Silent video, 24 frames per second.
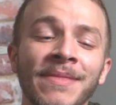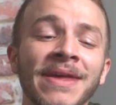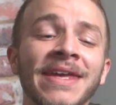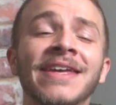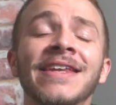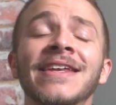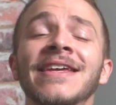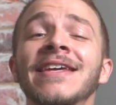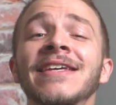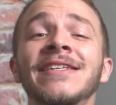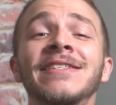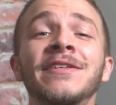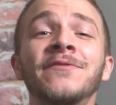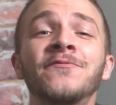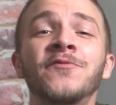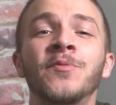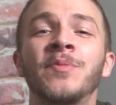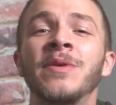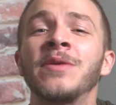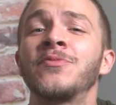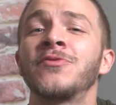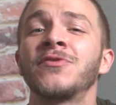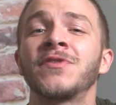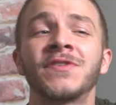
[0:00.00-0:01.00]
making it easy for
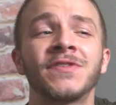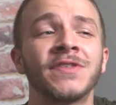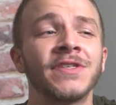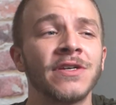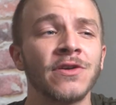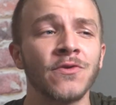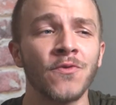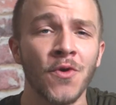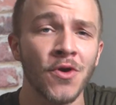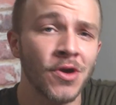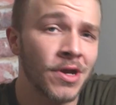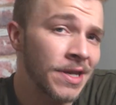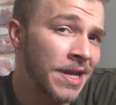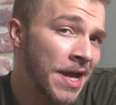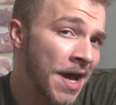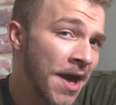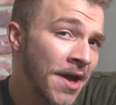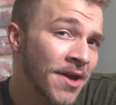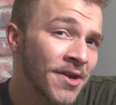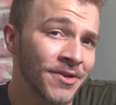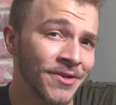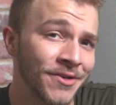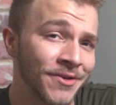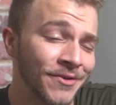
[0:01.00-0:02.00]
people to see your work and
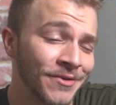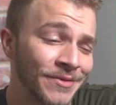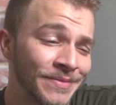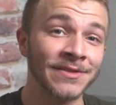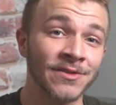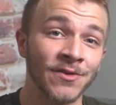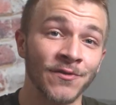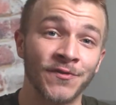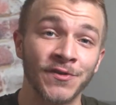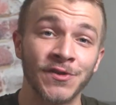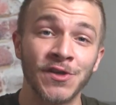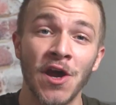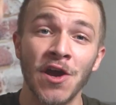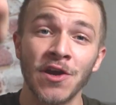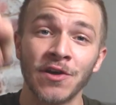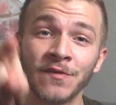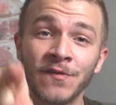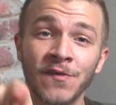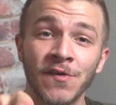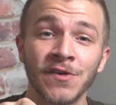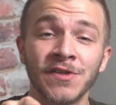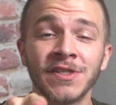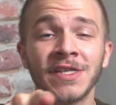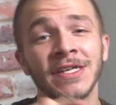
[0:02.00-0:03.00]
hire you. So
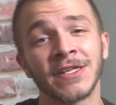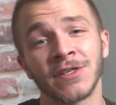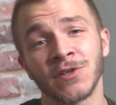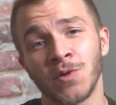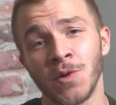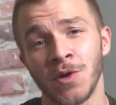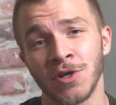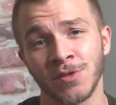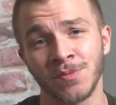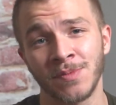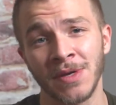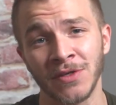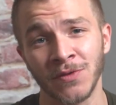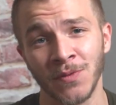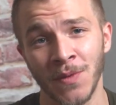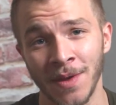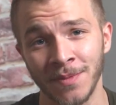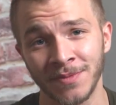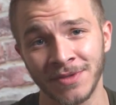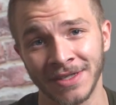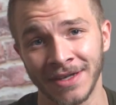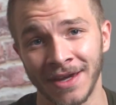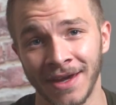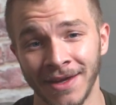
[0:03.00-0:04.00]
photographers, get a Squarespace
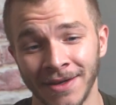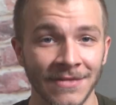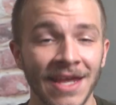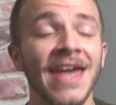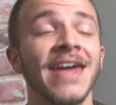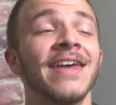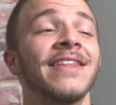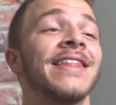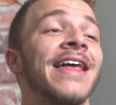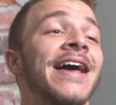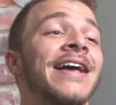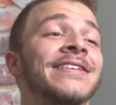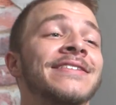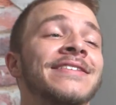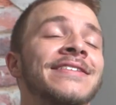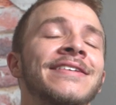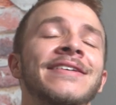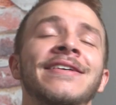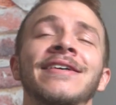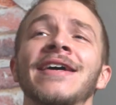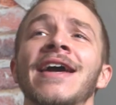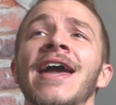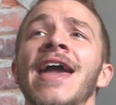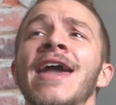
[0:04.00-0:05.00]
website. And
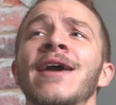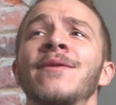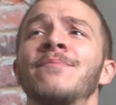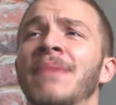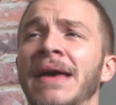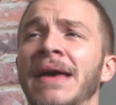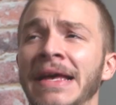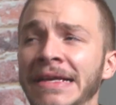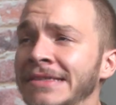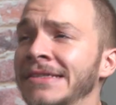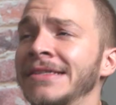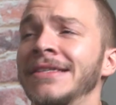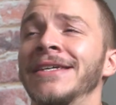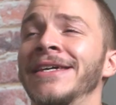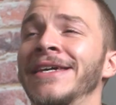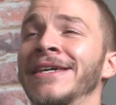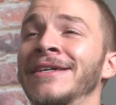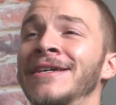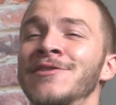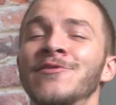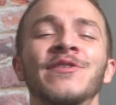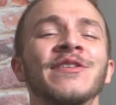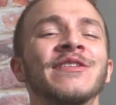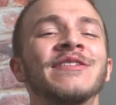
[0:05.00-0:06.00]
lastly, and
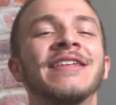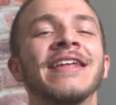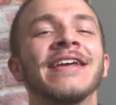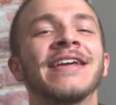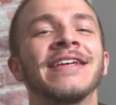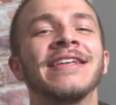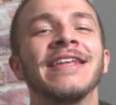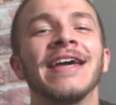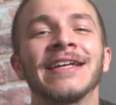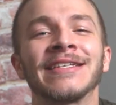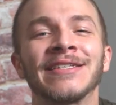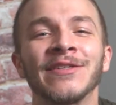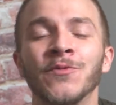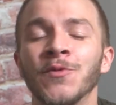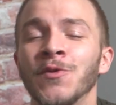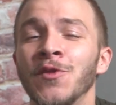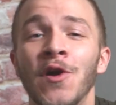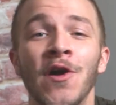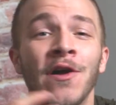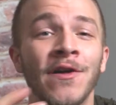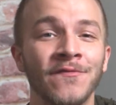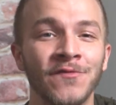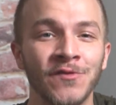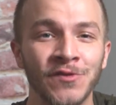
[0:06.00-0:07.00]
bestly, you can stay connected with
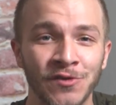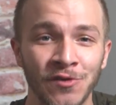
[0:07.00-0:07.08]
all of your